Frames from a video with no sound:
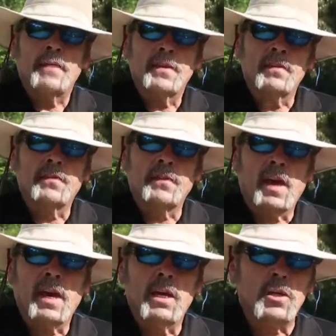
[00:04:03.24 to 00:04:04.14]
at this
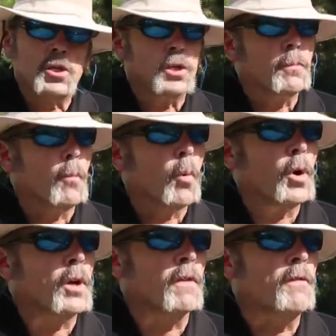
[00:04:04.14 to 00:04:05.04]
stage,
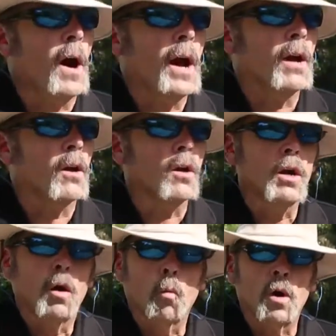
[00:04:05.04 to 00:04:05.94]
we're going to fire
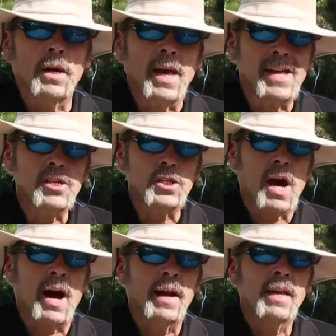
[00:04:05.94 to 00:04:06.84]
1
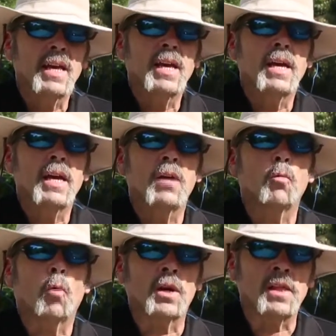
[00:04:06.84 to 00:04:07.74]
headshot
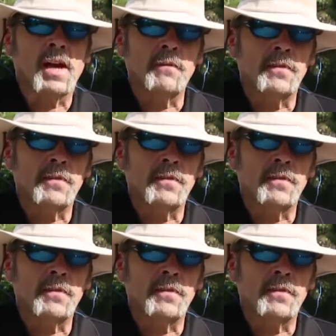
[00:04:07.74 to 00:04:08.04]
in 1.5